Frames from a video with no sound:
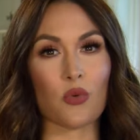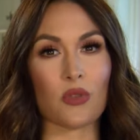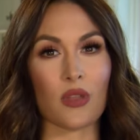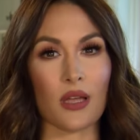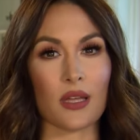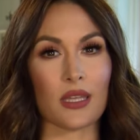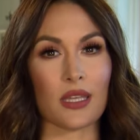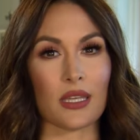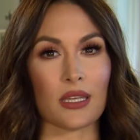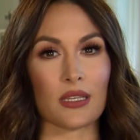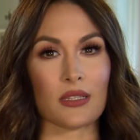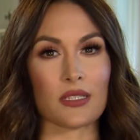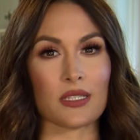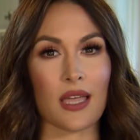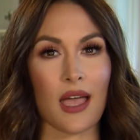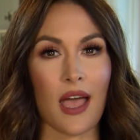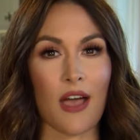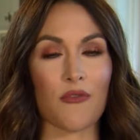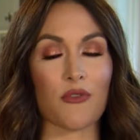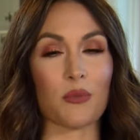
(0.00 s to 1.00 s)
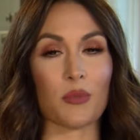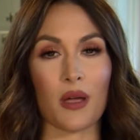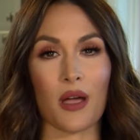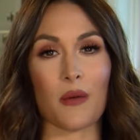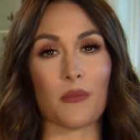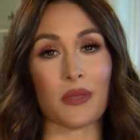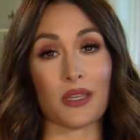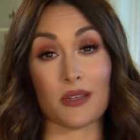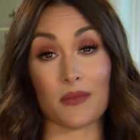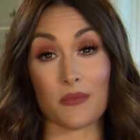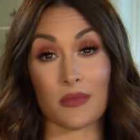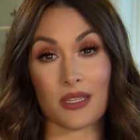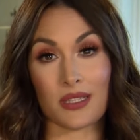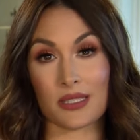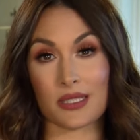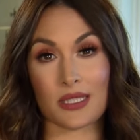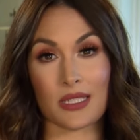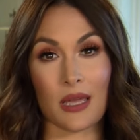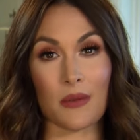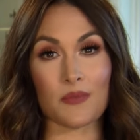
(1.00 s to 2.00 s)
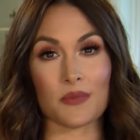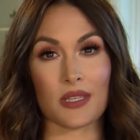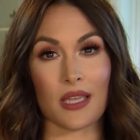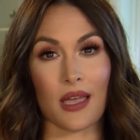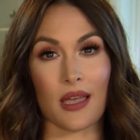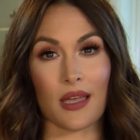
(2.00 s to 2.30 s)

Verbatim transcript: lucky to have him come in and be a stepdad.